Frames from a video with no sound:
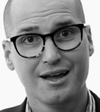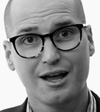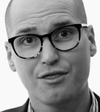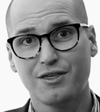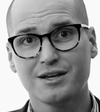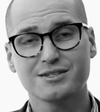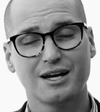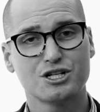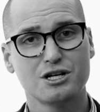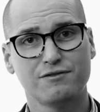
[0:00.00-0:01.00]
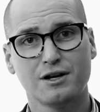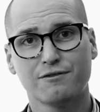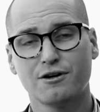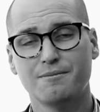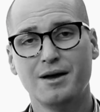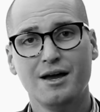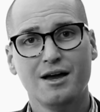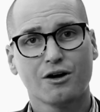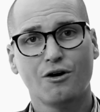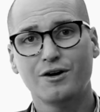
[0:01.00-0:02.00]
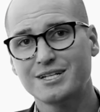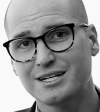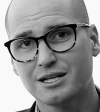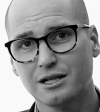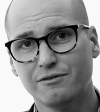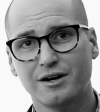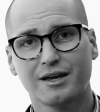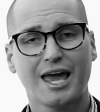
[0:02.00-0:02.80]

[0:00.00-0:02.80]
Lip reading: Things like shifting from content delivery to